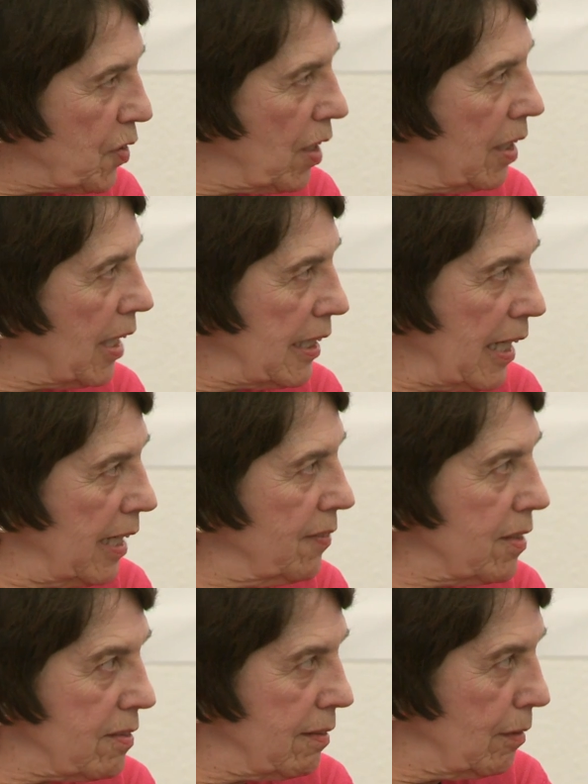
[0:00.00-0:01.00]
thought I'd
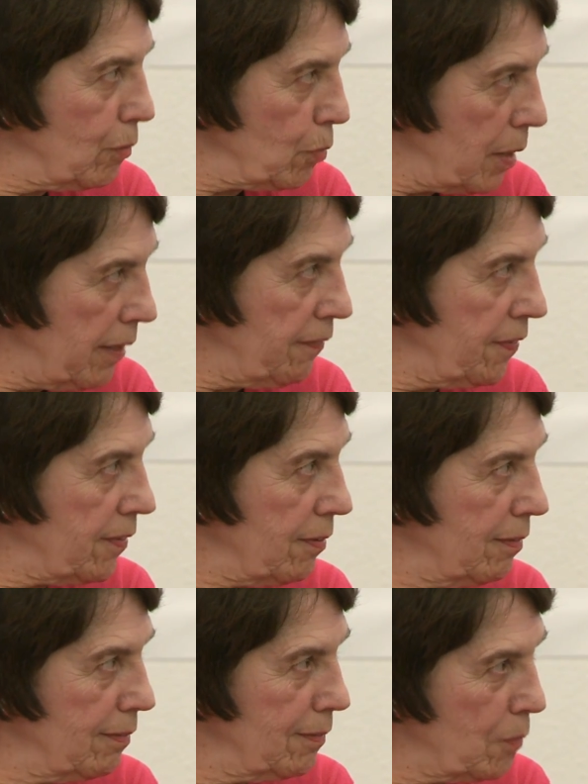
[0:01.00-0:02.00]
end this little
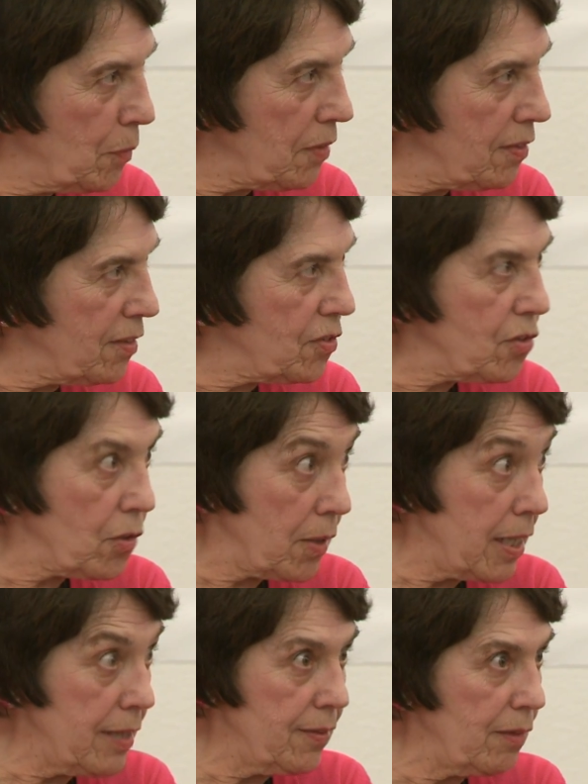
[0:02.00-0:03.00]
rift with this
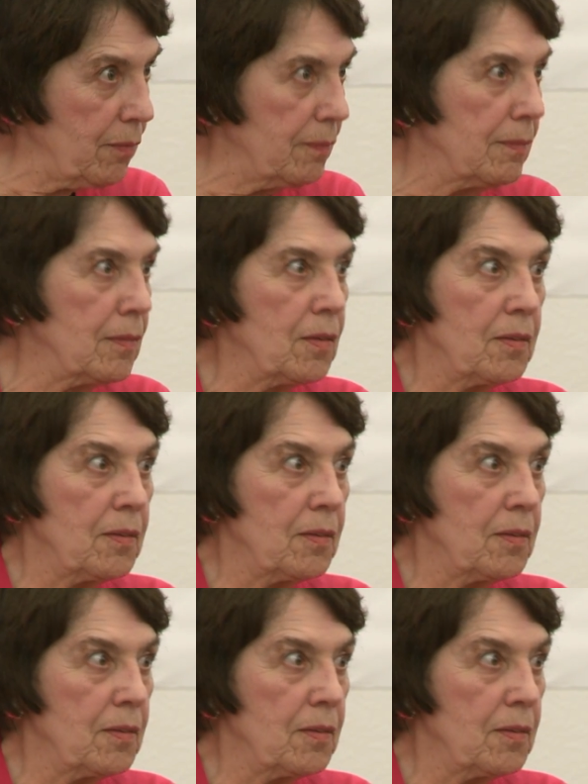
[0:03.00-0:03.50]
story, and then